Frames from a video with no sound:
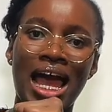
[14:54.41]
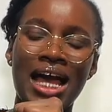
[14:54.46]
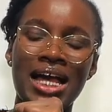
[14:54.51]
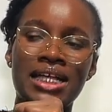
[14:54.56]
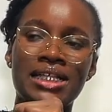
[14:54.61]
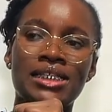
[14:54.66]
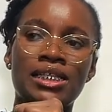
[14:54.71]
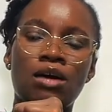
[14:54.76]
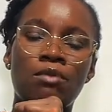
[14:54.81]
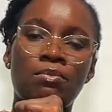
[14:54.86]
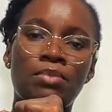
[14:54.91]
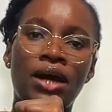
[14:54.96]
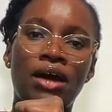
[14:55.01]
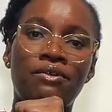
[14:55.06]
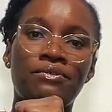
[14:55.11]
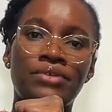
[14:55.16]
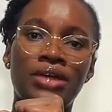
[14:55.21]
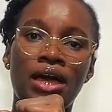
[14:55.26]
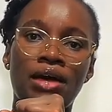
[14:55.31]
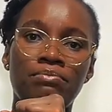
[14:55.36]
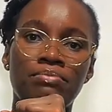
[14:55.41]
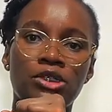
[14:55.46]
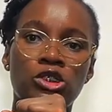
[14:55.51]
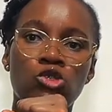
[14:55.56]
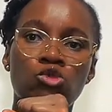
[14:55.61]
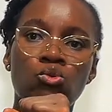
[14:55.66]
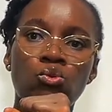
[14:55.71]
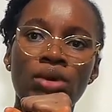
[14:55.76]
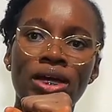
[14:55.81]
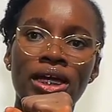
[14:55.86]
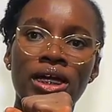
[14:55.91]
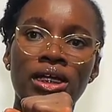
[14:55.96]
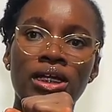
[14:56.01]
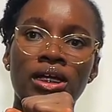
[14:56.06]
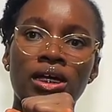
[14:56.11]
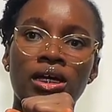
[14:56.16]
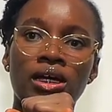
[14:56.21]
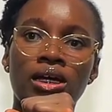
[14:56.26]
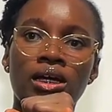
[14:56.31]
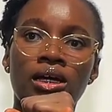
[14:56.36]
as a barrier
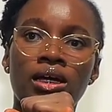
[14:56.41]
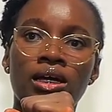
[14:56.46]
between